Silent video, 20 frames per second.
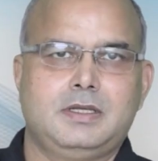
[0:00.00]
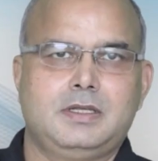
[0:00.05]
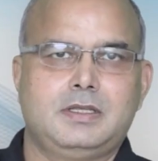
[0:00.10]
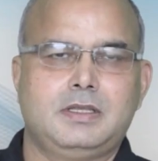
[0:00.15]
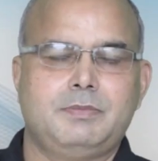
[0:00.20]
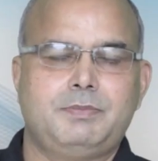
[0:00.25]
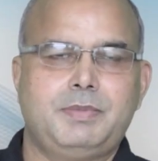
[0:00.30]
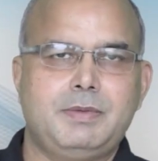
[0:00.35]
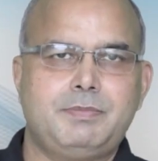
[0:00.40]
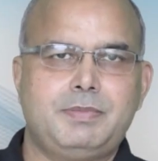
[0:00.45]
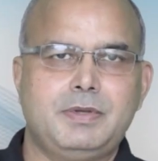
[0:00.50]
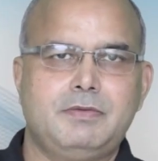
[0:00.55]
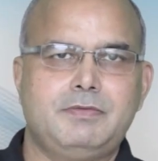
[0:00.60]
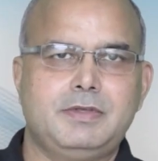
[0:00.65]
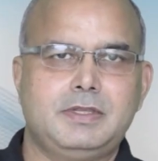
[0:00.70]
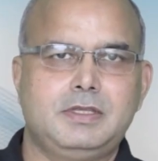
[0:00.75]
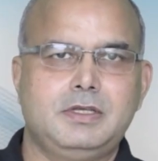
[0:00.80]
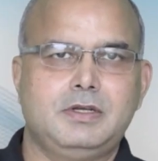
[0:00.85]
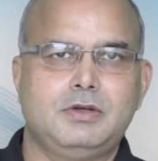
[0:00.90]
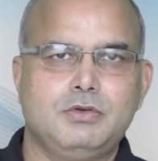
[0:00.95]
The people
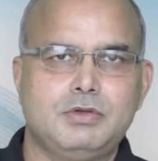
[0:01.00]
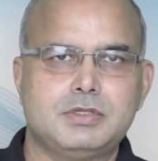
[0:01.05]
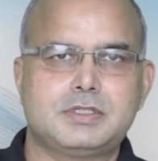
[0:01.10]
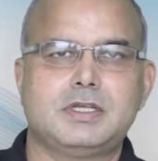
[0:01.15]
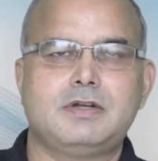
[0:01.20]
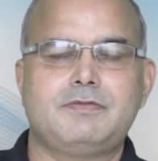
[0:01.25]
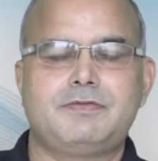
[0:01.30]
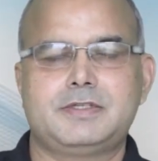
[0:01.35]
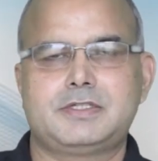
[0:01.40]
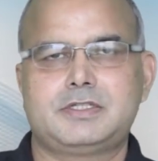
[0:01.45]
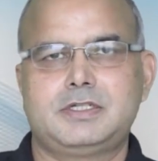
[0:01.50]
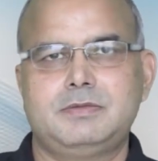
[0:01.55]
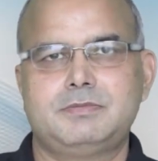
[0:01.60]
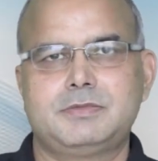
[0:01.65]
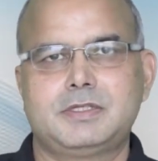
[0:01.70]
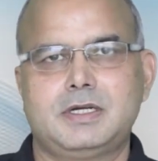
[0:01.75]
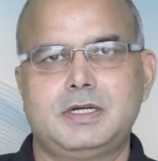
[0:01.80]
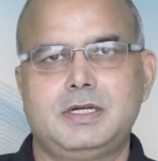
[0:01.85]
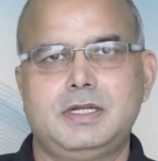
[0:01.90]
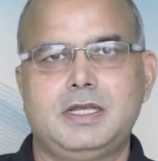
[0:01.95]
with the low self-esteem
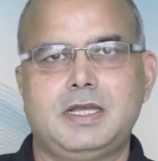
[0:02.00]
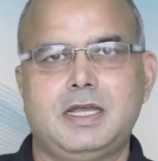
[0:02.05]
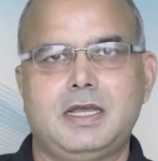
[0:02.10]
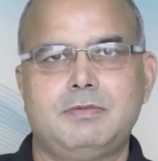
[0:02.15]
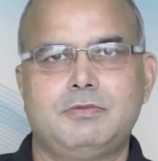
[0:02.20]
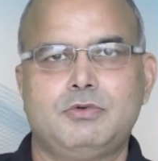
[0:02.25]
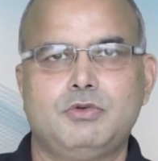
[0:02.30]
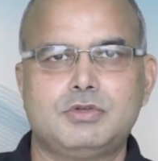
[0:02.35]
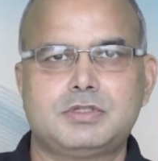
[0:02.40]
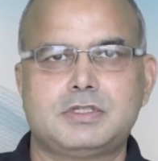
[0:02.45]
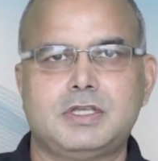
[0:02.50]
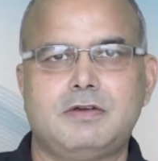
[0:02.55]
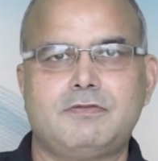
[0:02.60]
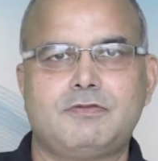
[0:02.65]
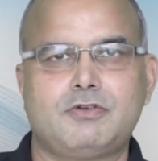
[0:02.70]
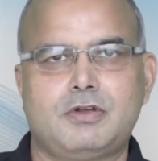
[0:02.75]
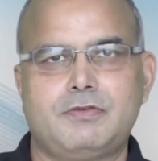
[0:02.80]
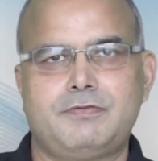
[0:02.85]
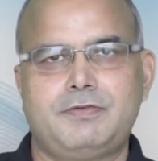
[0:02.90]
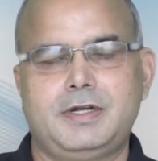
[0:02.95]
generally have low
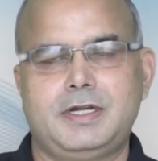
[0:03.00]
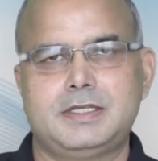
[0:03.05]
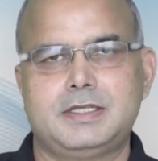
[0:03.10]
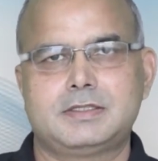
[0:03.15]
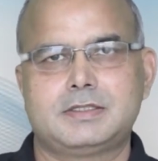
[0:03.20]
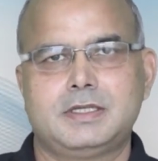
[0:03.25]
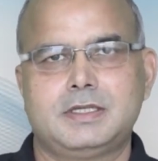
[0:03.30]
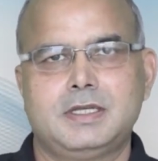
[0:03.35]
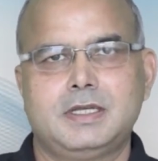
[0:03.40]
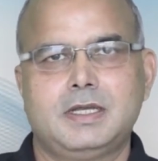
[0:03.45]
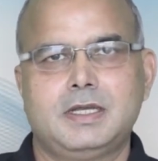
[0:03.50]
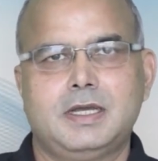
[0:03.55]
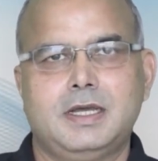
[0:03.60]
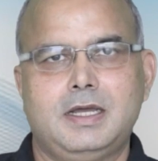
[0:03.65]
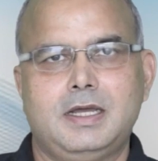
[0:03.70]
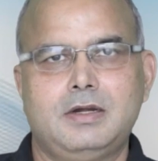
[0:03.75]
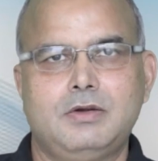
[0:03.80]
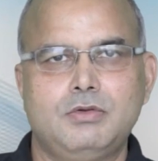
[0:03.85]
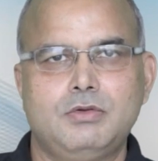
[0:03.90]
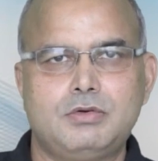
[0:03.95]
self-confidence
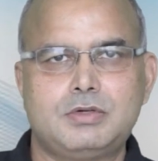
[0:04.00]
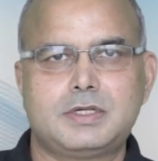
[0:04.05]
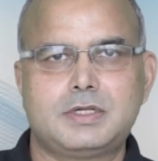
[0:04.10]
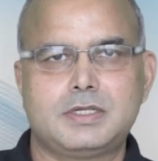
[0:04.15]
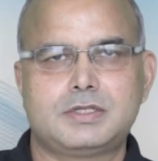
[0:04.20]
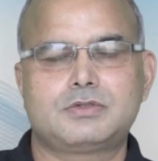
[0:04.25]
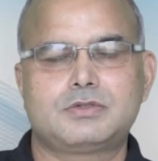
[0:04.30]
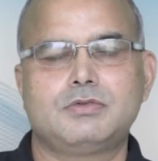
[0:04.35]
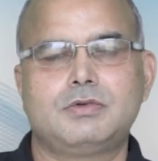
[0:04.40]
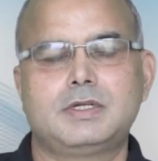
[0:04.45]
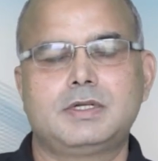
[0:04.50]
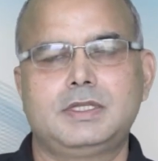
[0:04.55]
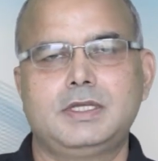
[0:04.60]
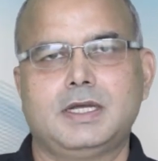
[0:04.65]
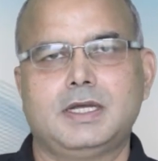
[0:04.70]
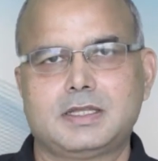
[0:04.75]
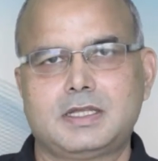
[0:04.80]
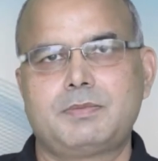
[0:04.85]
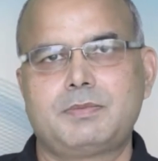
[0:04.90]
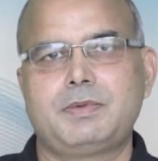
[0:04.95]
and low trust over the
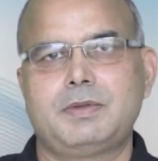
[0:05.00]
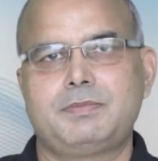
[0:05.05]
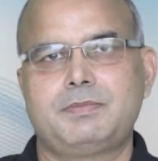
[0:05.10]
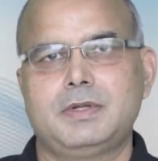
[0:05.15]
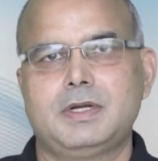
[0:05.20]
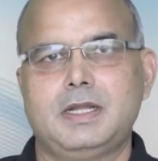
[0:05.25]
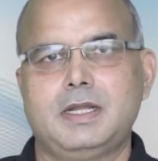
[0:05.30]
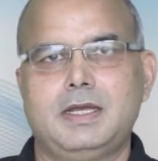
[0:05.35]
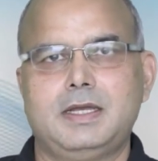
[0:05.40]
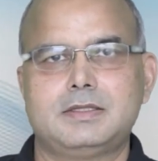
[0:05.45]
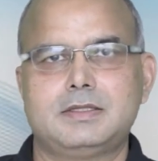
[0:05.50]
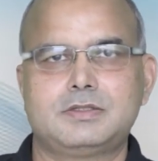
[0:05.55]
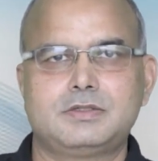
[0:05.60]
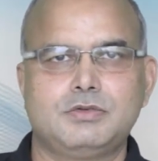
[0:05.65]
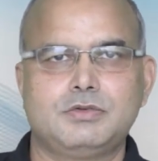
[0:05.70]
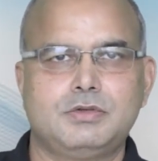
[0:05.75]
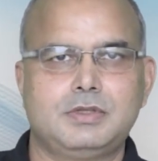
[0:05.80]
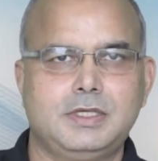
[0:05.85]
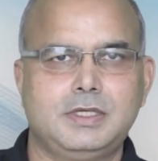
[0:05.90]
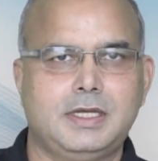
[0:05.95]
other people, and
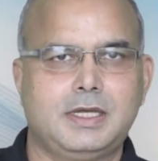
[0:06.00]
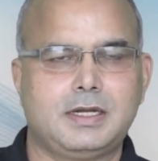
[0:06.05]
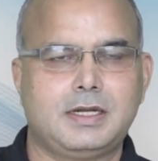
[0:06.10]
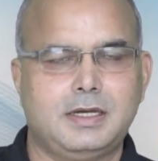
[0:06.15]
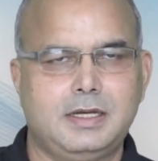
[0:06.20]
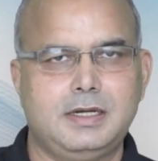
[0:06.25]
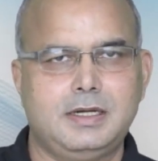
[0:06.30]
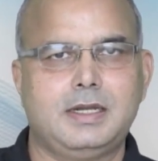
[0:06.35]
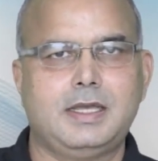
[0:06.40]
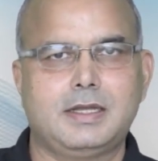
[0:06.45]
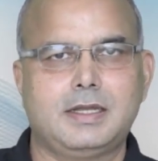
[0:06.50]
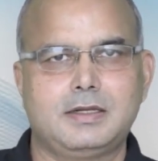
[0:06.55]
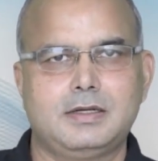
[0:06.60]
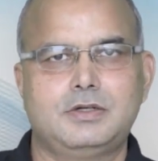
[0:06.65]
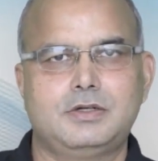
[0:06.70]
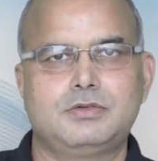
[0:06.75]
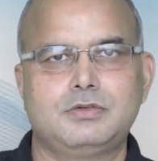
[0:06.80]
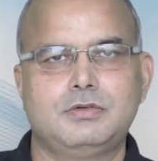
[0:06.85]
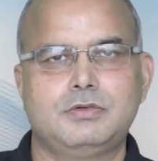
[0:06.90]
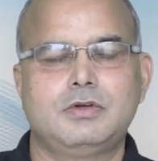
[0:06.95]
so they are
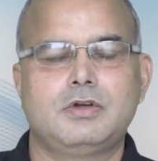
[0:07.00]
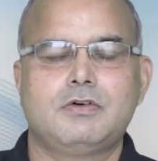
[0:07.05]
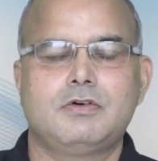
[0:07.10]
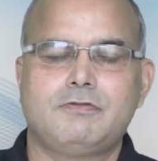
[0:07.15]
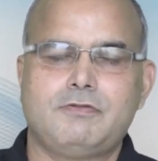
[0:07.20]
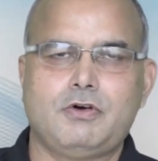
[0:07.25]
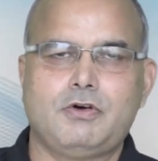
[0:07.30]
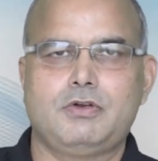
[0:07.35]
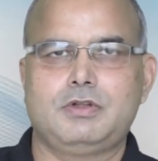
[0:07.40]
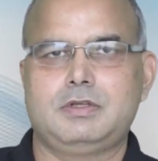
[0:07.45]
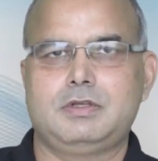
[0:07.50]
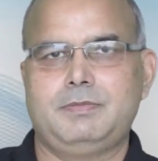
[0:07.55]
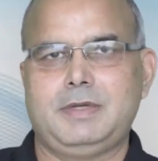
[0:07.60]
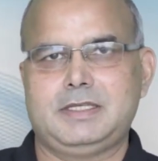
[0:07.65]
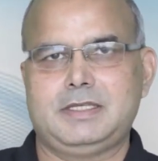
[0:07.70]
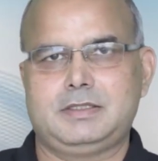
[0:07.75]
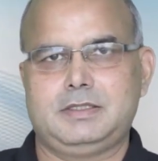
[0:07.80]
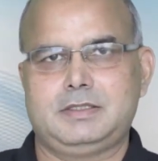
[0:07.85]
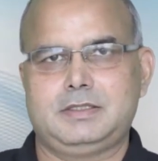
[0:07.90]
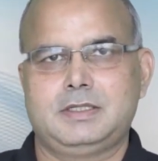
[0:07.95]
unlikely to follow the
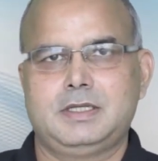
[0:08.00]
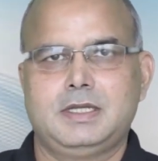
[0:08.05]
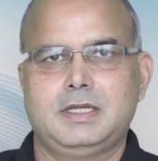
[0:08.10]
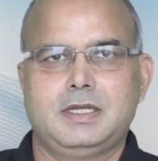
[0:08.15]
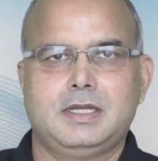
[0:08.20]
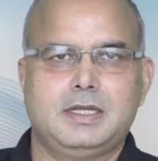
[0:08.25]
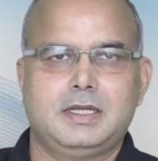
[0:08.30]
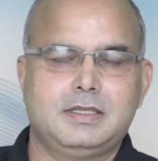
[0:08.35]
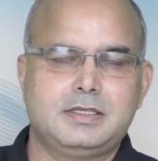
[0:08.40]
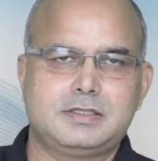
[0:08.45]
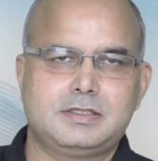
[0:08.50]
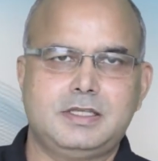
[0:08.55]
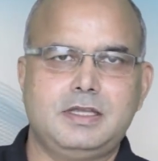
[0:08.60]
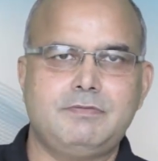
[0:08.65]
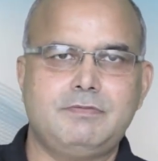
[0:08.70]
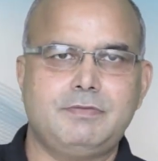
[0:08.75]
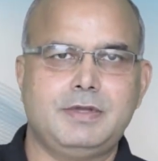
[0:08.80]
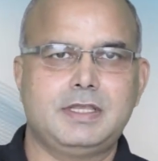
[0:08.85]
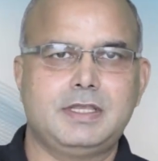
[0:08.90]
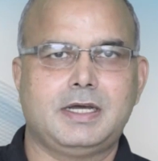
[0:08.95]
message. In the
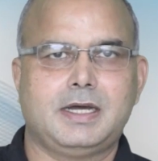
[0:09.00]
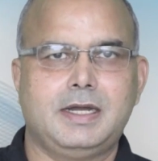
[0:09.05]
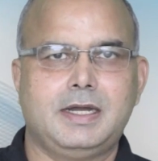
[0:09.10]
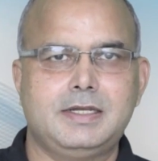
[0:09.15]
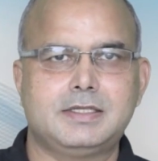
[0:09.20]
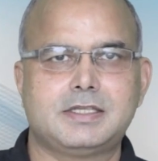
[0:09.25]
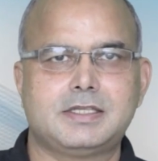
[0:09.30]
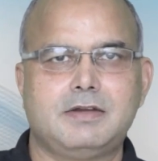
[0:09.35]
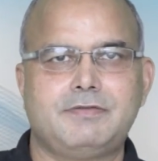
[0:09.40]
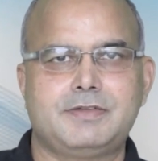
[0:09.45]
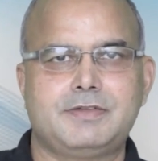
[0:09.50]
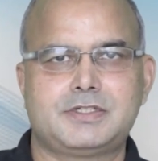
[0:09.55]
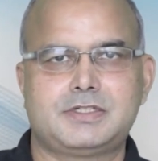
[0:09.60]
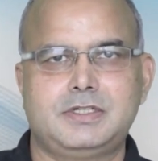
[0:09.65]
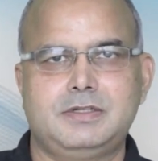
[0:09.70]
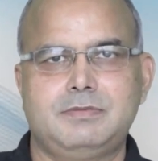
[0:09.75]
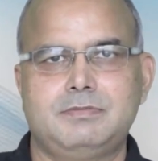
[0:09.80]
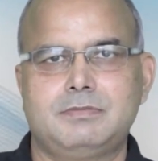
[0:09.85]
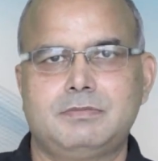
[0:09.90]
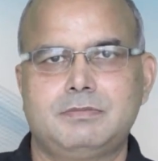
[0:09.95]
same way, the high
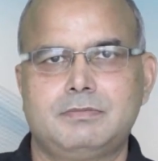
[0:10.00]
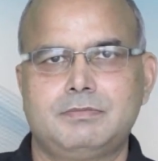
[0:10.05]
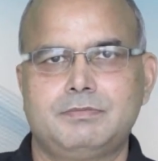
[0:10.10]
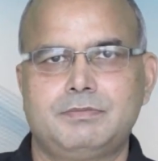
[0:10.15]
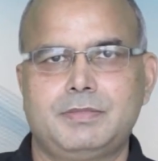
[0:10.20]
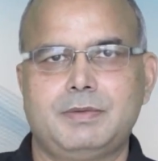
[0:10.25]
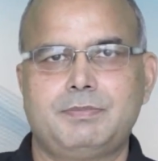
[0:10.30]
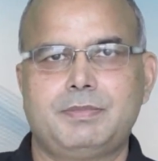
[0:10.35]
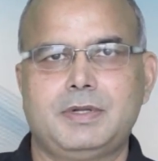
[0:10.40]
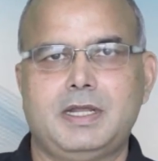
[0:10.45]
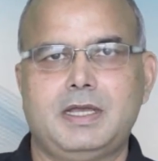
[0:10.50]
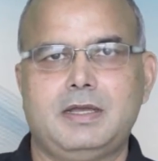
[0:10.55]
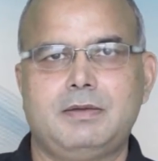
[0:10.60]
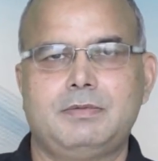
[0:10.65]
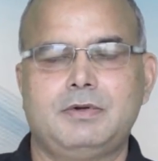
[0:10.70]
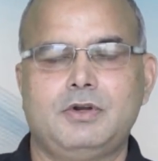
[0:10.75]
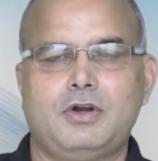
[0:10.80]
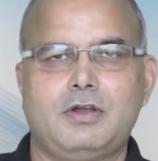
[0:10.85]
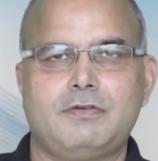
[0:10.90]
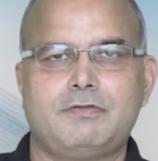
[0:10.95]
self-esteem people have
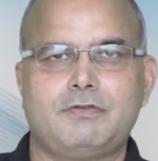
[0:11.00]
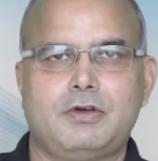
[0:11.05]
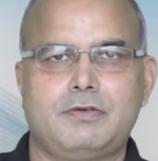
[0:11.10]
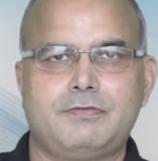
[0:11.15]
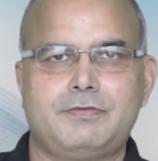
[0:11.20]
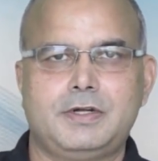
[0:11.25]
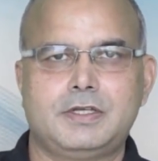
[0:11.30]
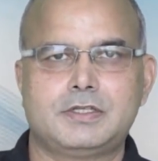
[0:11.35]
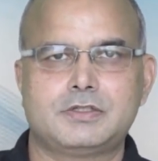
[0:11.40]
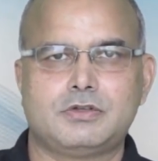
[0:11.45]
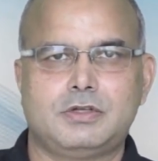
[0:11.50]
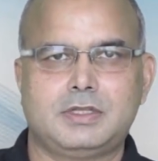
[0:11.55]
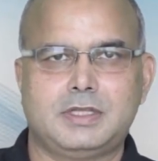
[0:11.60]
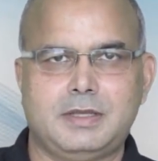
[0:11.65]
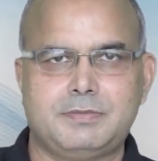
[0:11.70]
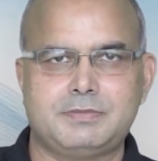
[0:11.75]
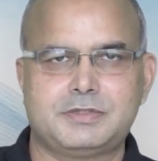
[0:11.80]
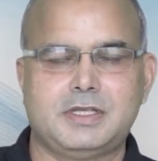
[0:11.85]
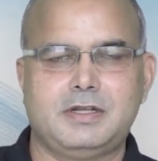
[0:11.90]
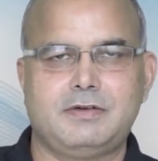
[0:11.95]
a lot of confidence on
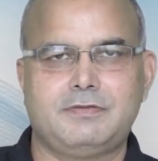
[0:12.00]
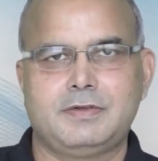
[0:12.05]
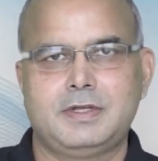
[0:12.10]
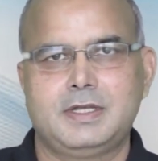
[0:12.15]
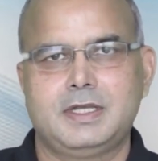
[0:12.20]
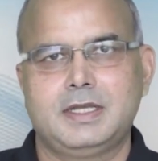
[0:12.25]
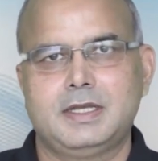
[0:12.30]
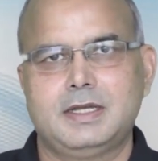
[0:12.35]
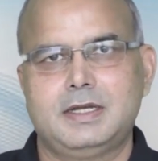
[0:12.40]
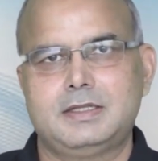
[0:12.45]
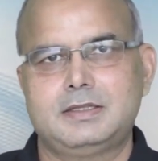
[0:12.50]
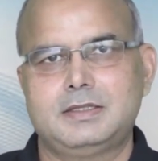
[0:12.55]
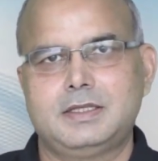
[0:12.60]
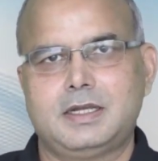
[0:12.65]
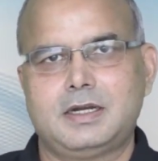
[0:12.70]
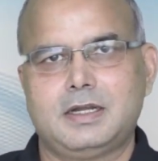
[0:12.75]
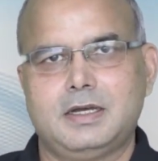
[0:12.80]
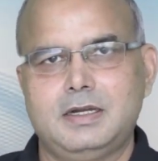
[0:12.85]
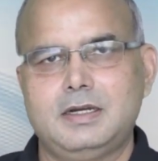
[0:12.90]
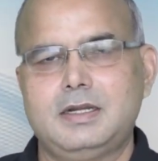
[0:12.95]
themselves, and they
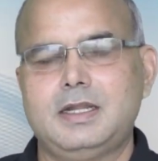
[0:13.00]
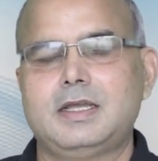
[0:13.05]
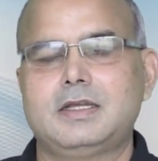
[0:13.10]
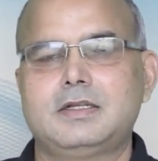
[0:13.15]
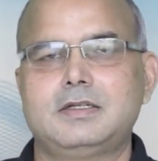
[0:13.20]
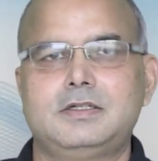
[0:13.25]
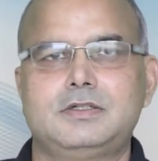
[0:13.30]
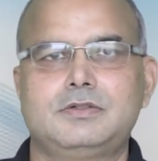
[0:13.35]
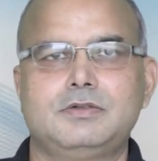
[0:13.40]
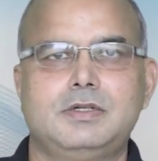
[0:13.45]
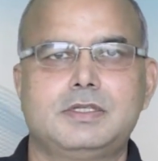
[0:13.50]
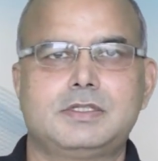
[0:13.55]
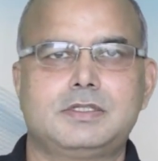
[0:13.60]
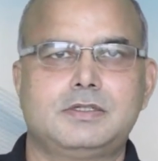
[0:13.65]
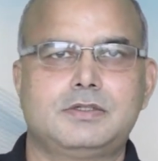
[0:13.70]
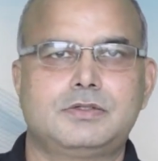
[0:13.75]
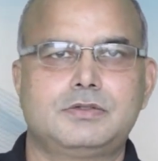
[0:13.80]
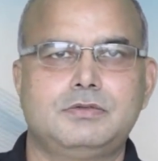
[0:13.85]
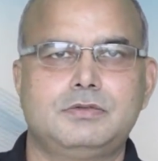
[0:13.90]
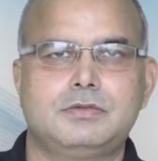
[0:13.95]
are unlikely to
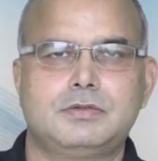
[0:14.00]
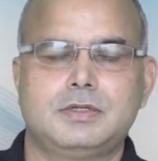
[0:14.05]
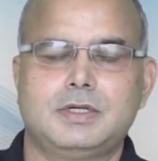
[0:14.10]
listen to